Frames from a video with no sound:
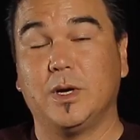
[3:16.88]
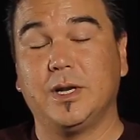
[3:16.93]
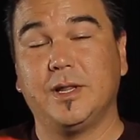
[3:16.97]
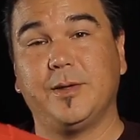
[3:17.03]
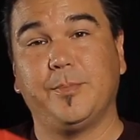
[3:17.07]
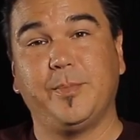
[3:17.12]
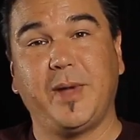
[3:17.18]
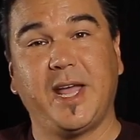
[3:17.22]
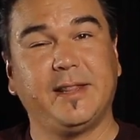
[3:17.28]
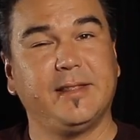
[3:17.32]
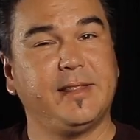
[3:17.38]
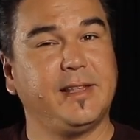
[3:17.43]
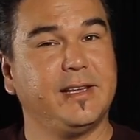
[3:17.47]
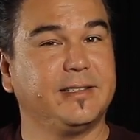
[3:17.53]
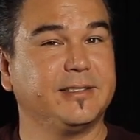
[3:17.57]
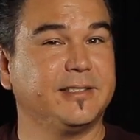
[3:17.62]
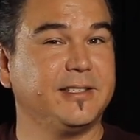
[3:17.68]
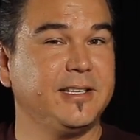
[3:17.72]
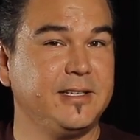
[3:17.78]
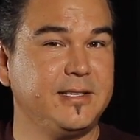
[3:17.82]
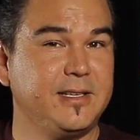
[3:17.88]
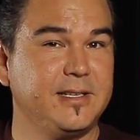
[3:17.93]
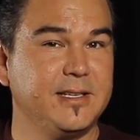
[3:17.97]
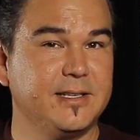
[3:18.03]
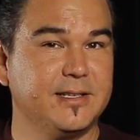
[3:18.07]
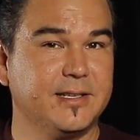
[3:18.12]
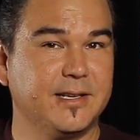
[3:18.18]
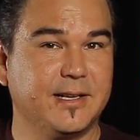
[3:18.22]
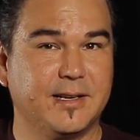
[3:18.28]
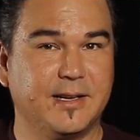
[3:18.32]
of the main things this
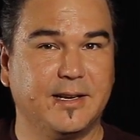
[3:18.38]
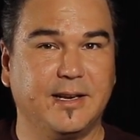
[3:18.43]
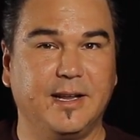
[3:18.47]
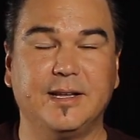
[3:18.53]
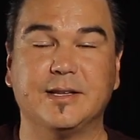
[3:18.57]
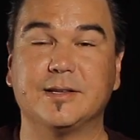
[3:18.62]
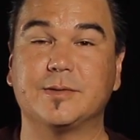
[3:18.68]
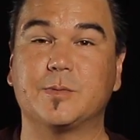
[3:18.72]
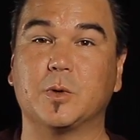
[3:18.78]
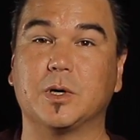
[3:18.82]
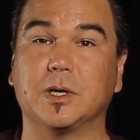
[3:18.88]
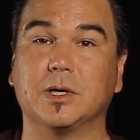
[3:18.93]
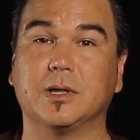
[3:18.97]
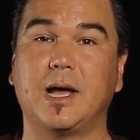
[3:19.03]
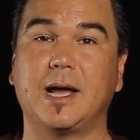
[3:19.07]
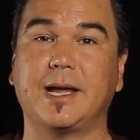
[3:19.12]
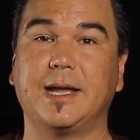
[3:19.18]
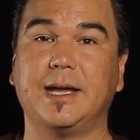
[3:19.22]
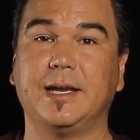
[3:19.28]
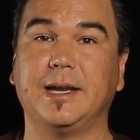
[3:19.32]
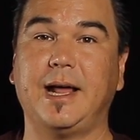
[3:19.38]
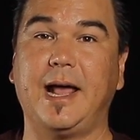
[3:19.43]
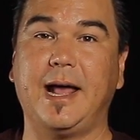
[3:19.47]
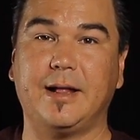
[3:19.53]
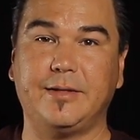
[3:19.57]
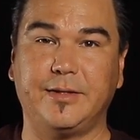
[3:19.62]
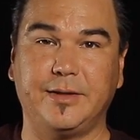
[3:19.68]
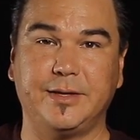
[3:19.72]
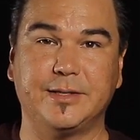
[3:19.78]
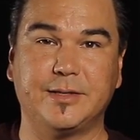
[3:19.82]
season is we're aligning
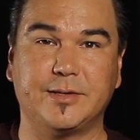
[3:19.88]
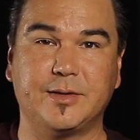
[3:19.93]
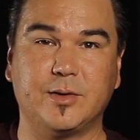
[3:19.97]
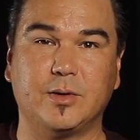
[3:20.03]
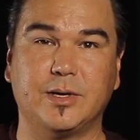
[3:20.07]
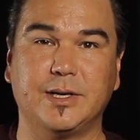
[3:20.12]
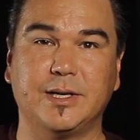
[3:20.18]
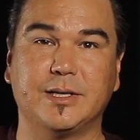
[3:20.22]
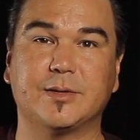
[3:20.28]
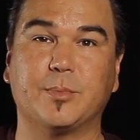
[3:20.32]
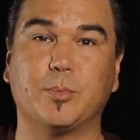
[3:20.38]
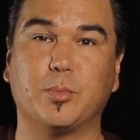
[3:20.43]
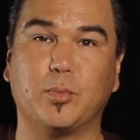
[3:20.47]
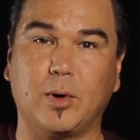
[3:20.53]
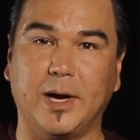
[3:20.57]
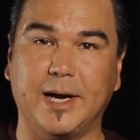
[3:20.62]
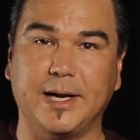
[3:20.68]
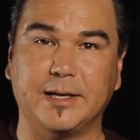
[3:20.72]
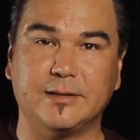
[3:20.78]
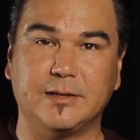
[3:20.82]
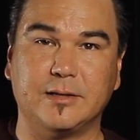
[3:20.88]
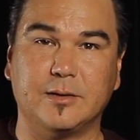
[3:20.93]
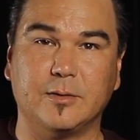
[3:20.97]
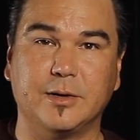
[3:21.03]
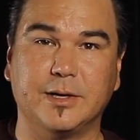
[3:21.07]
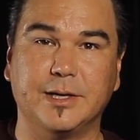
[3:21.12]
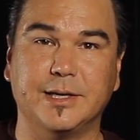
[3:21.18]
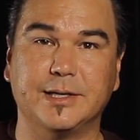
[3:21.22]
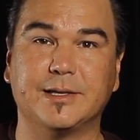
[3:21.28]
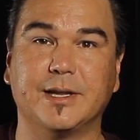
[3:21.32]
athlete stories, brand
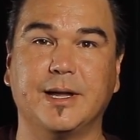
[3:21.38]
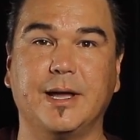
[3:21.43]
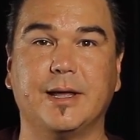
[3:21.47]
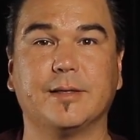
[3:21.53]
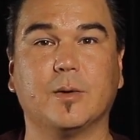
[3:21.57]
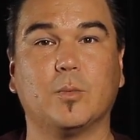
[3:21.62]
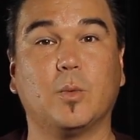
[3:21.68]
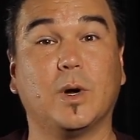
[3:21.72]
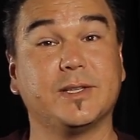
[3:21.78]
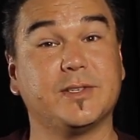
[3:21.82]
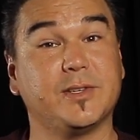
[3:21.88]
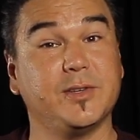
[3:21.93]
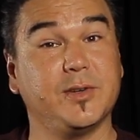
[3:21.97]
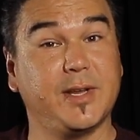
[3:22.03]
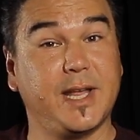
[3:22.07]
stories, and the wetsuit